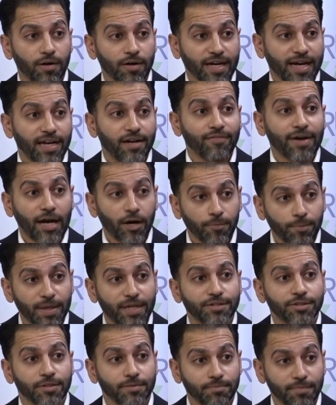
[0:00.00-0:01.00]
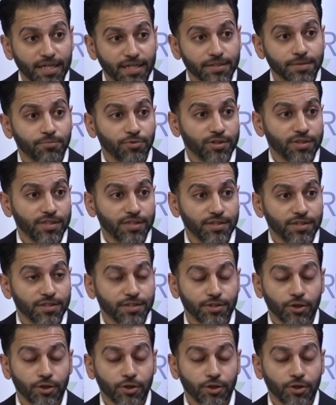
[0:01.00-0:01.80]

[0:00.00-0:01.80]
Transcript: kind of outpatient-based procedures.